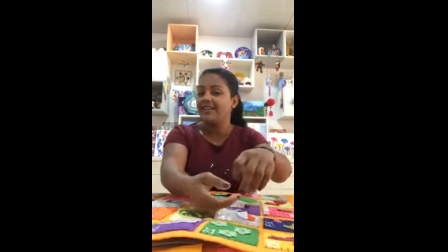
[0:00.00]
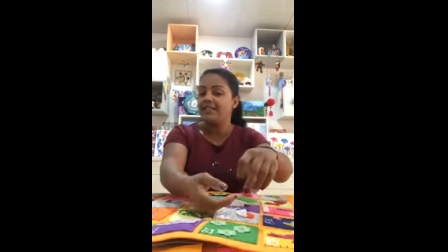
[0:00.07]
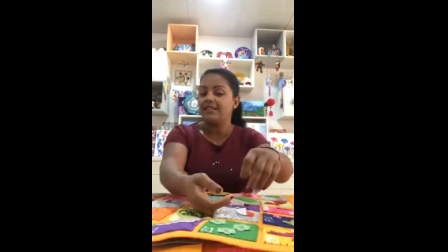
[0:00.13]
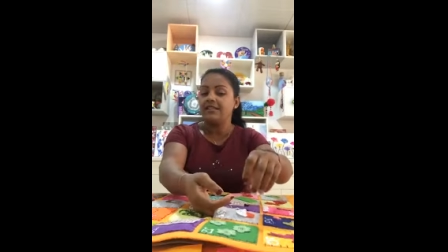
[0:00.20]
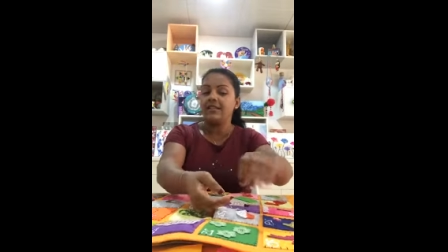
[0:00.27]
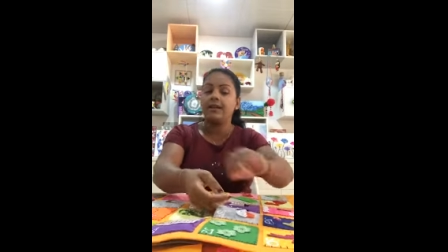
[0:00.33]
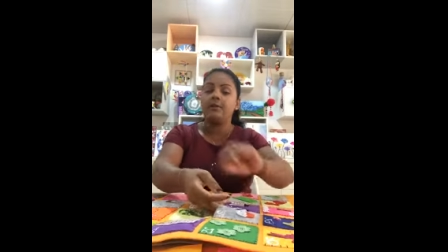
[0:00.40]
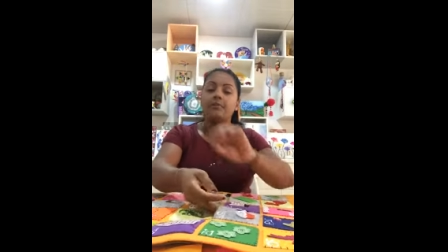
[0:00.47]

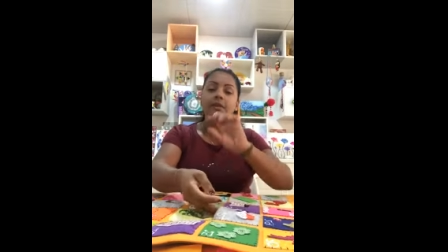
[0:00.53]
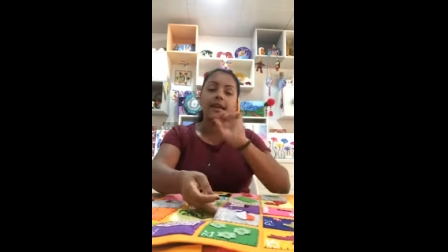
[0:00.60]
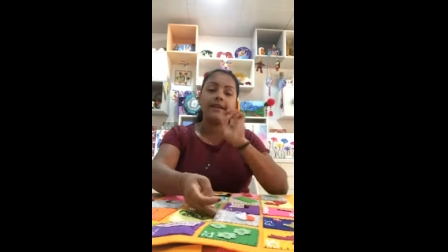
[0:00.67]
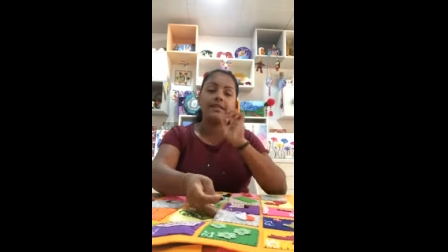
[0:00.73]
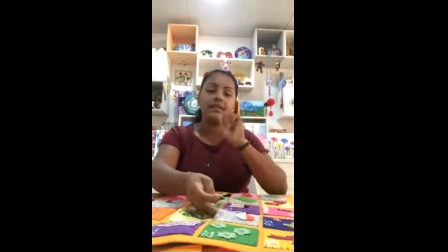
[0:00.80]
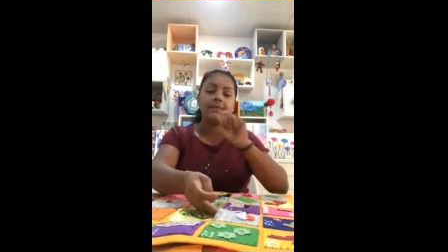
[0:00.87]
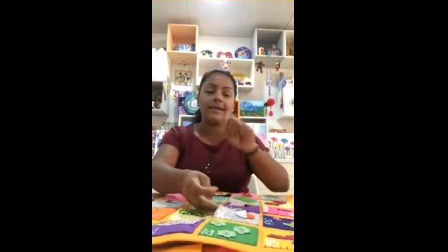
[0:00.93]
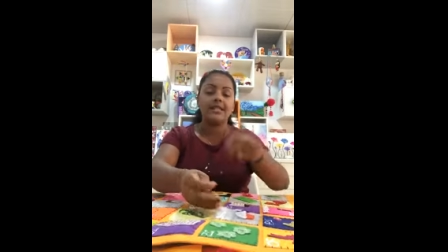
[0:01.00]
some
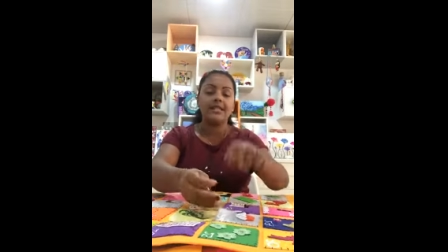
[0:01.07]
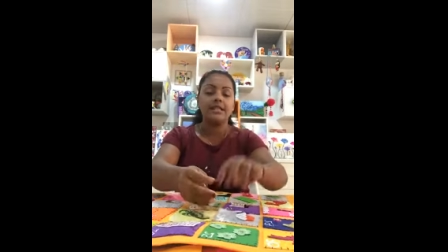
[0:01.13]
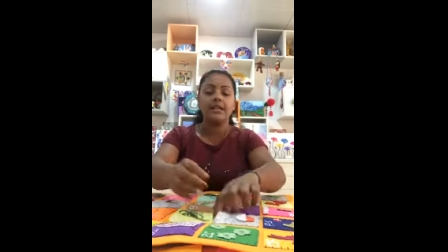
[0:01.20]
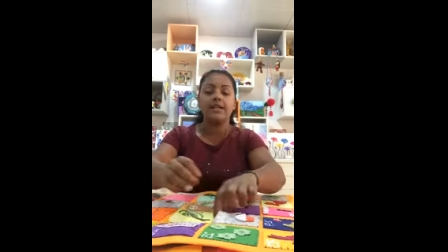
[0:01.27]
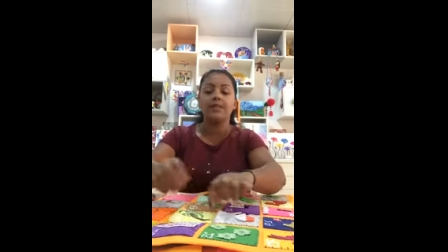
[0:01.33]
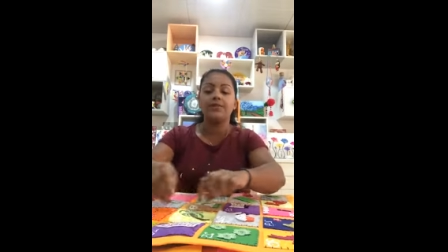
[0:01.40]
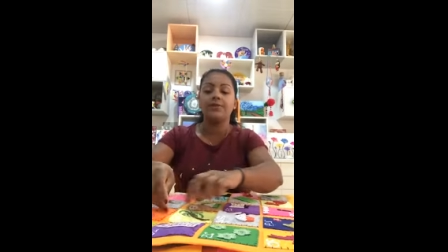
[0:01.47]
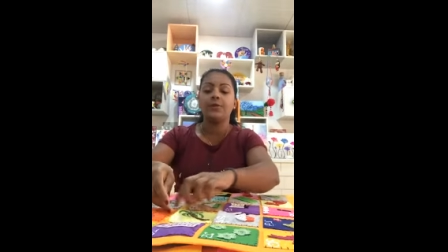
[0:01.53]
nice
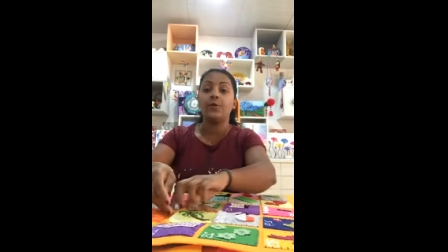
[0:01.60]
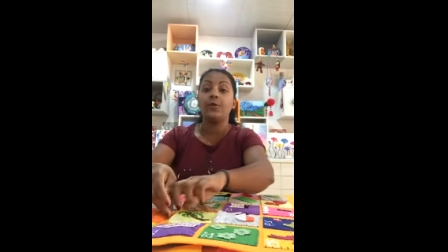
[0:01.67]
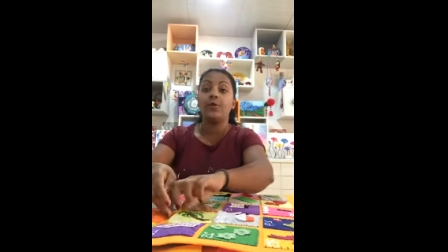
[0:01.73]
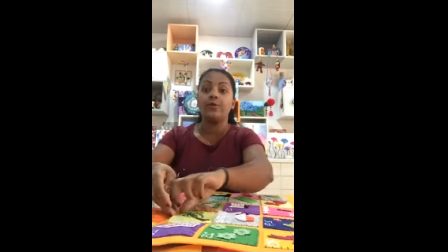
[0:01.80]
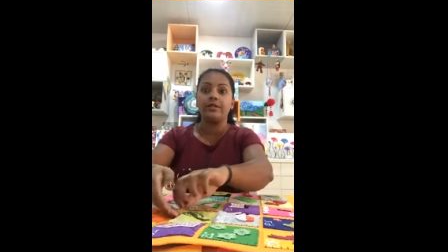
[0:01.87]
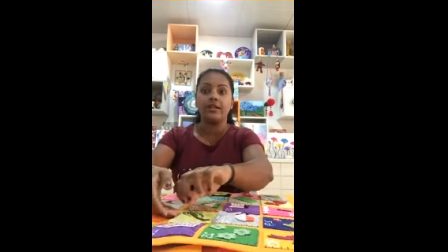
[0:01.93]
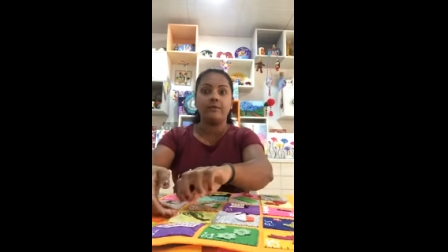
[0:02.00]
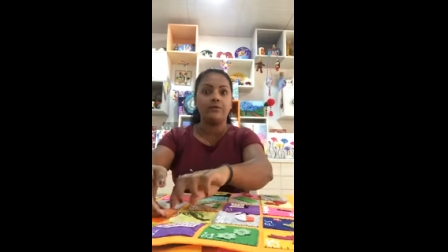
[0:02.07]
message
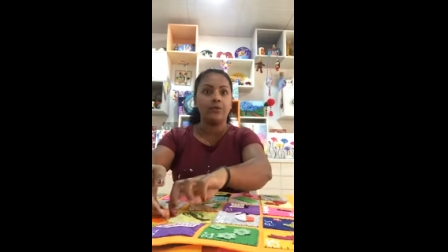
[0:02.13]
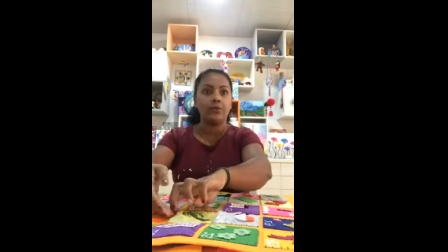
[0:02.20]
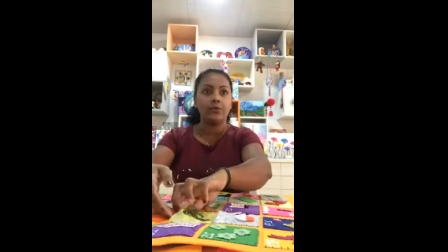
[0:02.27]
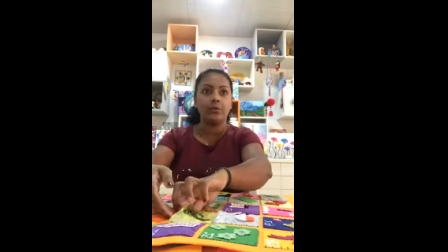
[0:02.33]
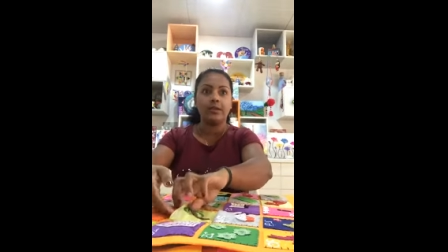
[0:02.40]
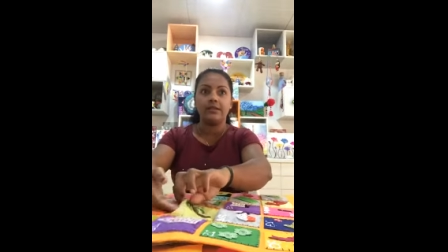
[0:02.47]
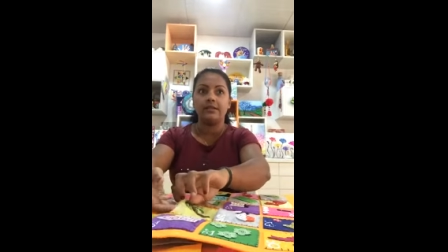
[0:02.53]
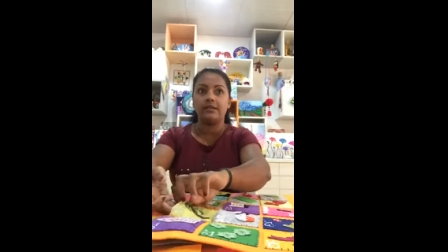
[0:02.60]
or some
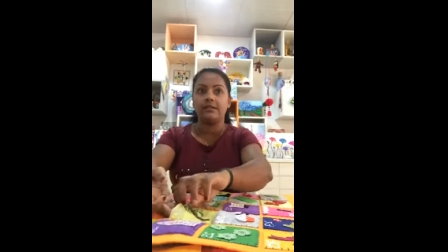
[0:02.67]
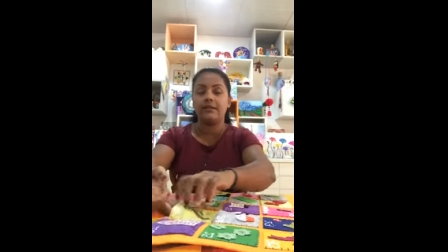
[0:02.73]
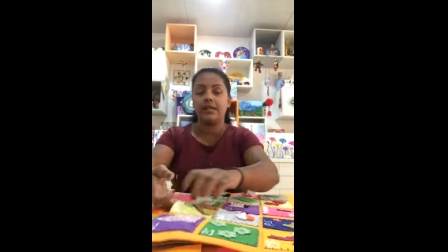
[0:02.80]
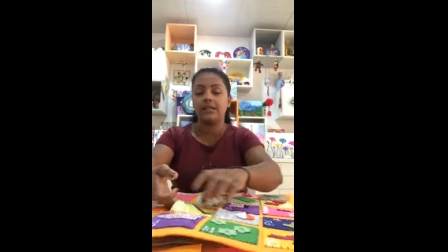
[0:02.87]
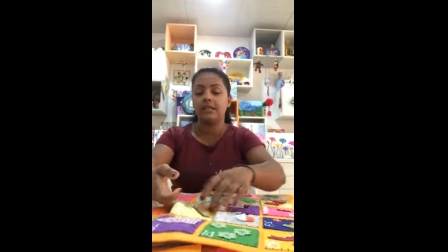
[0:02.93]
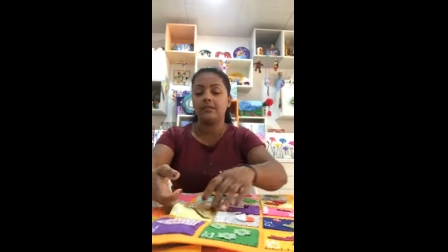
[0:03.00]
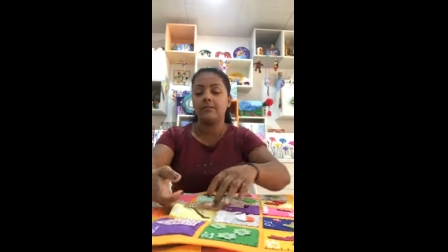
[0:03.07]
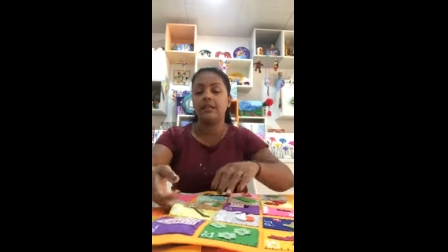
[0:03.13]
sweets
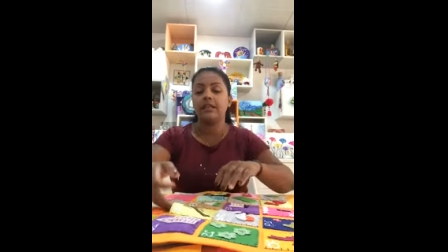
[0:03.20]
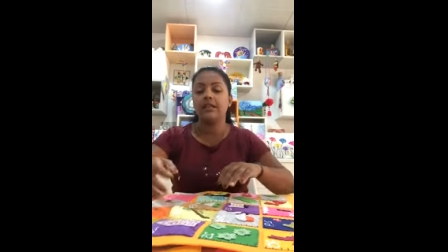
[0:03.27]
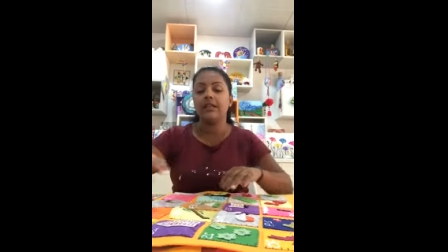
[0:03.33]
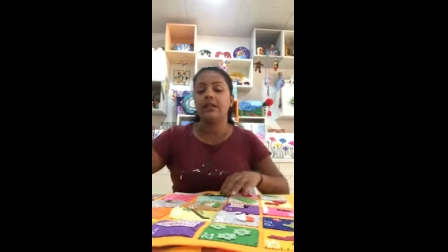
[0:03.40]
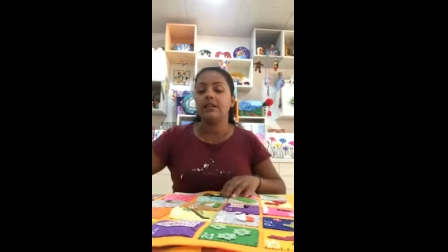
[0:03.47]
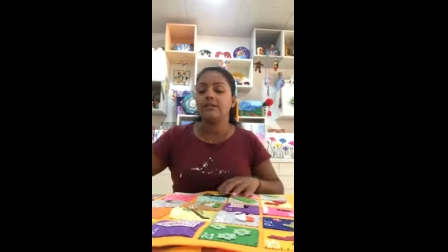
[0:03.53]
must be.